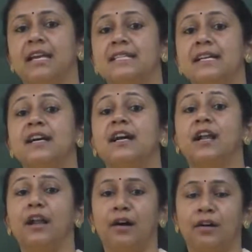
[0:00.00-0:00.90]
It's a
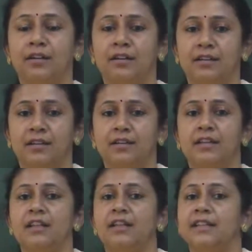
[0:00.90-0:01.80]
clock.
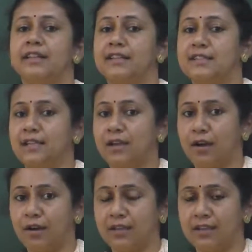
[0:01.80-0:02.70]
This
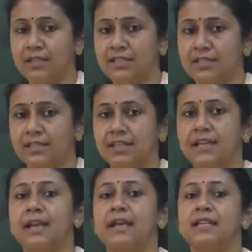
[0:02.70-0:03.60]
clock is
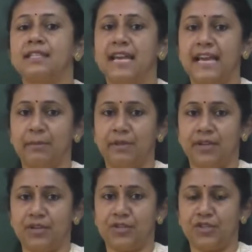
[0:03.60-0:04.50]
diamond
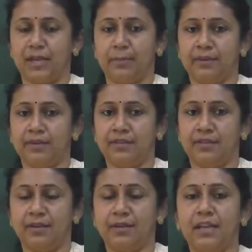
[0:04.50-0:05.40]
in shape.
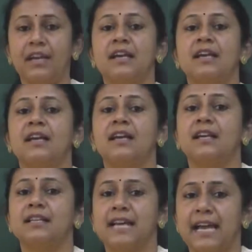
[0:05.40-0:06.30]

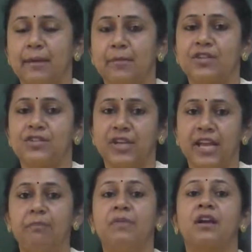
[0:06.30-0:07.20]
Okay? Diamond
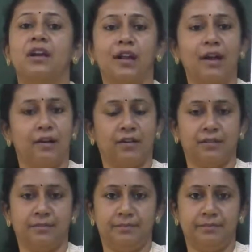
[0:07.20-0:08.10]
shape clock.
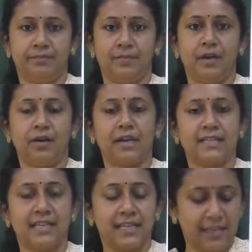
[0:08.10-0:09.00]
Okay,
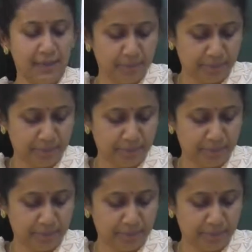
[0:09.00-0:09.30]
children?